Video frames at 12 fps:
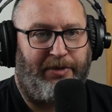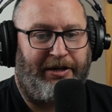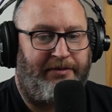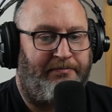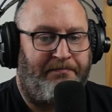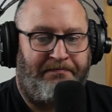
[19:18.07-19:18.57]

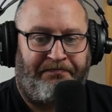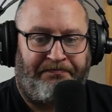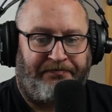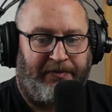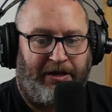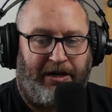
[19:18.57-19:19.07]
Being,
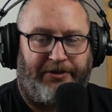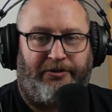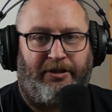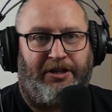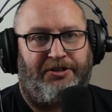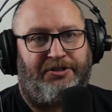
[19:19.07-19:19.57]
I
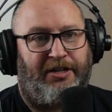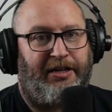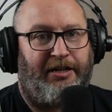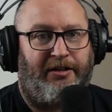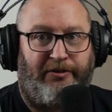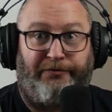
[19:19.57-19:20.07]
don't know, let's
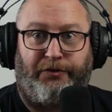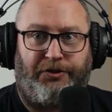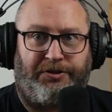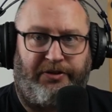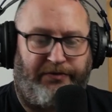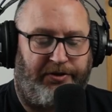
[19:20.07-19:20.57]
say a
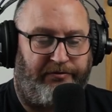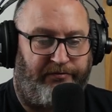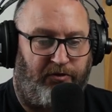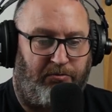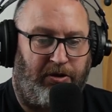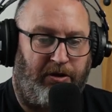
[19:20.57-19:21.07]
first division
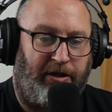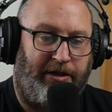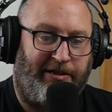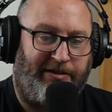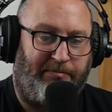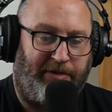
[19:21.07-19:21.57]
footballer
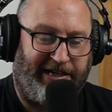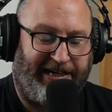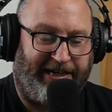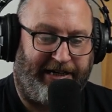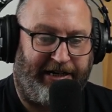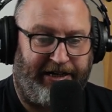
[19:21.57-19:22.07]

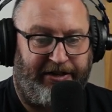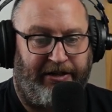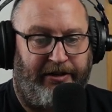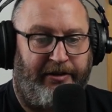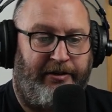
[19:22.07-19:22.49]
playing in